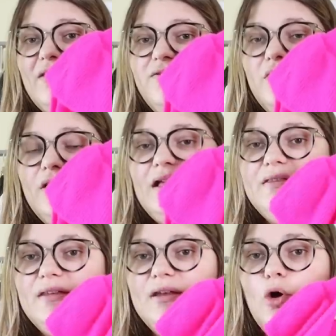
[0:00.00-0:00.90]
ruffle.
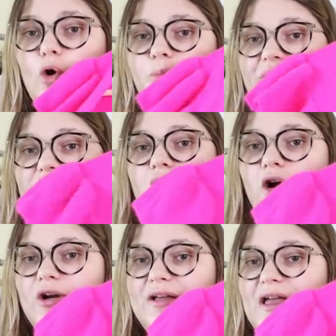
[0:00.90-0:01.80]
It's an open
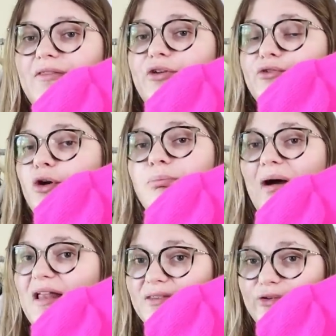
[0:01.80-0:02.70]
cardigan. There's no
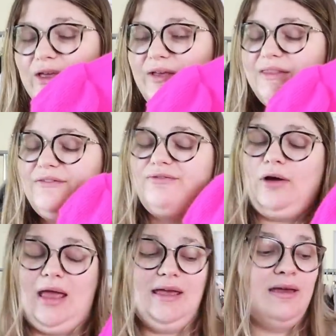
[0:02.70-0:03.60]
buttons or anything on the
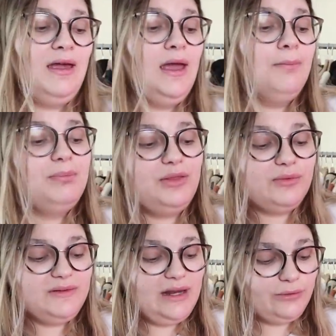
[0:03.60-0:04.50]
front. But the
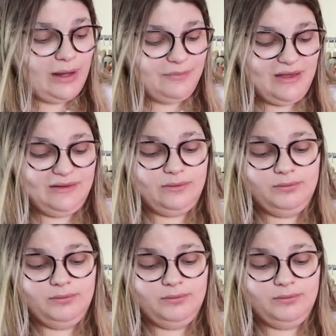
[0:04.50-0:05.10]
reason I grabbed this,